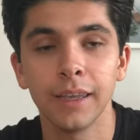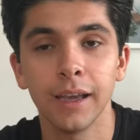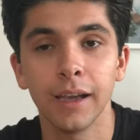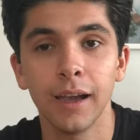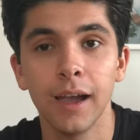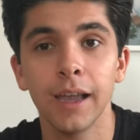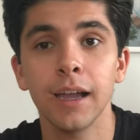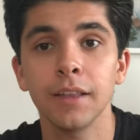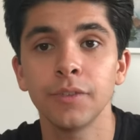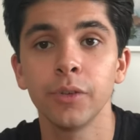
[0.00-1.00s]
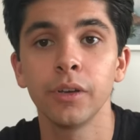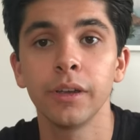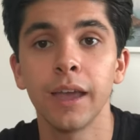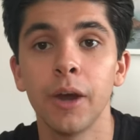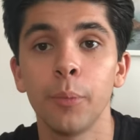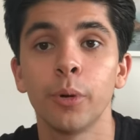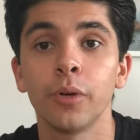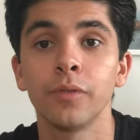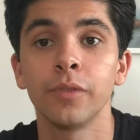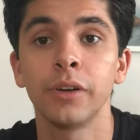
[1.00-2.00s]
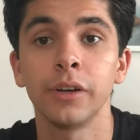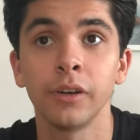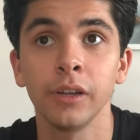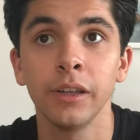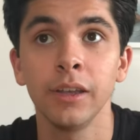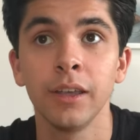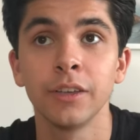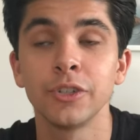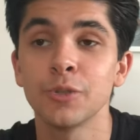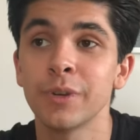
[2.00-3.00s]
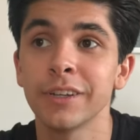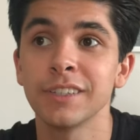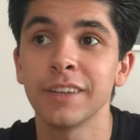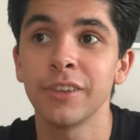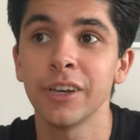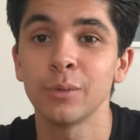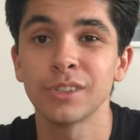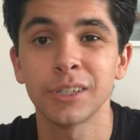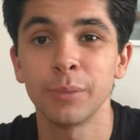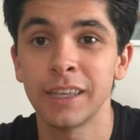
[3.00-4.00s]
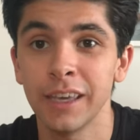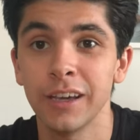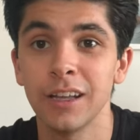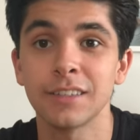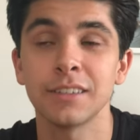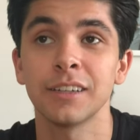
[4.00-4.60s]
yeah, I got to the airport very early, just because I thought it was gonna be chaos.